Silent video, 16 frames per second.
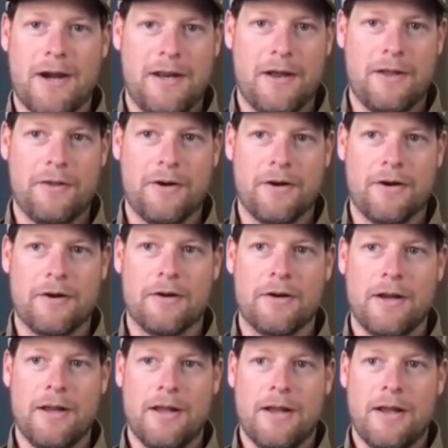any
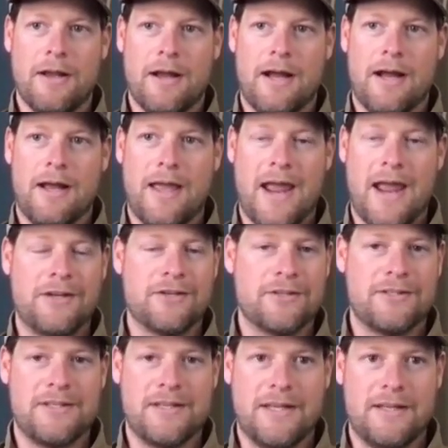other
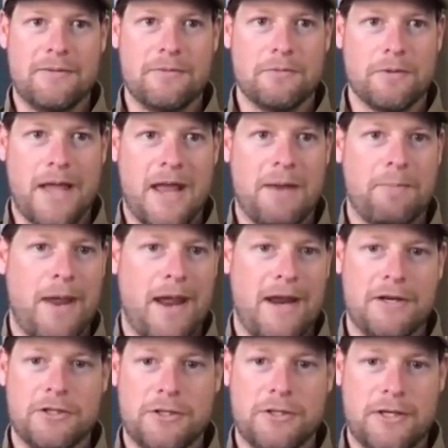agency land
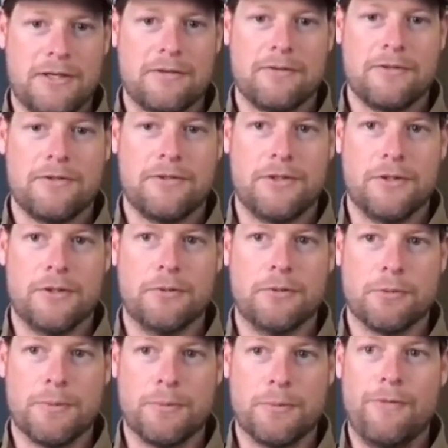managing
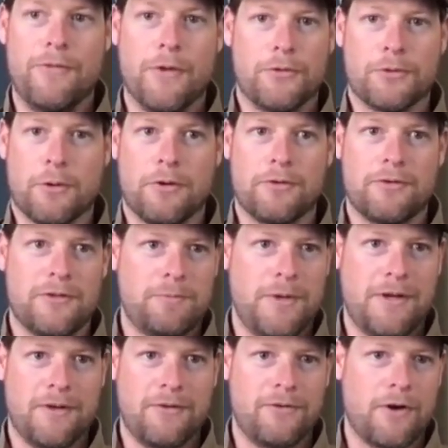to remove those horses,
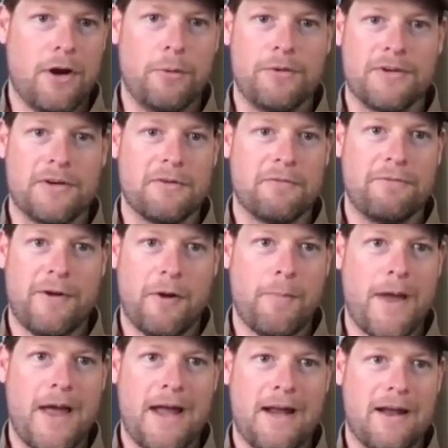because they're always going to
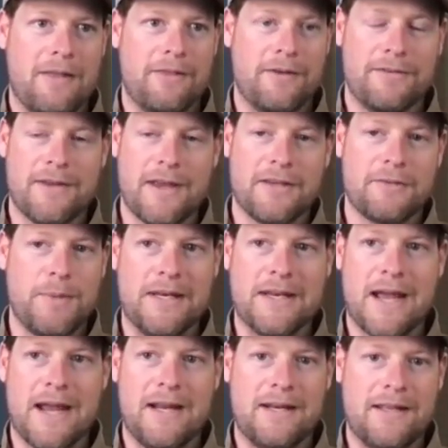fall back on this SB
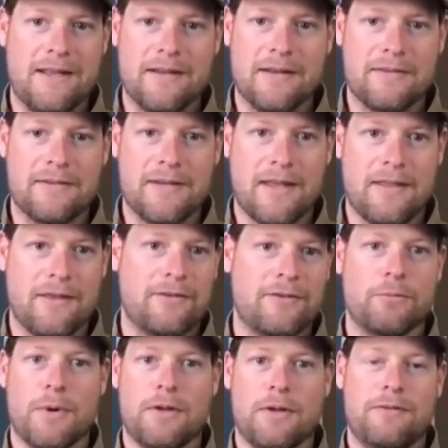90 and say this
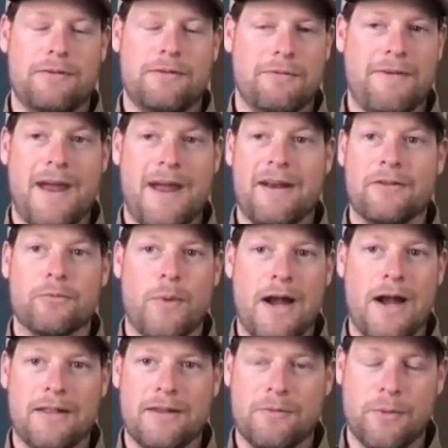is what Nevadans
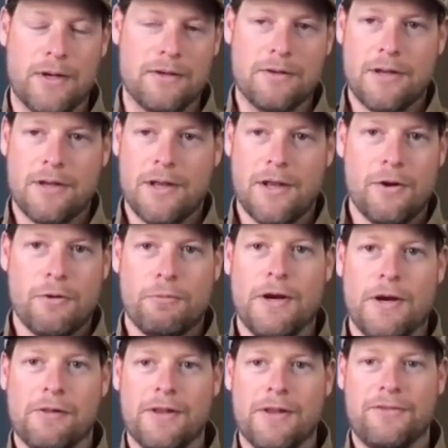wanted, when
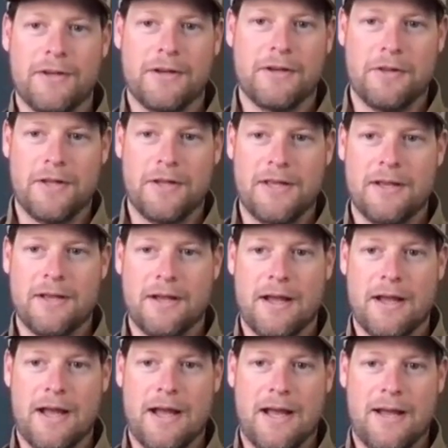realistically,
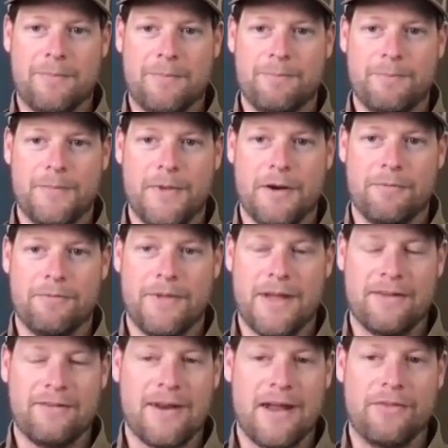
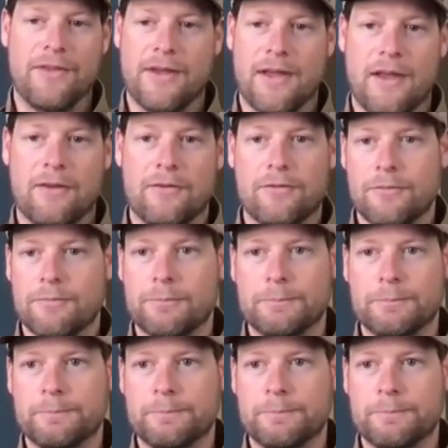that's not the case.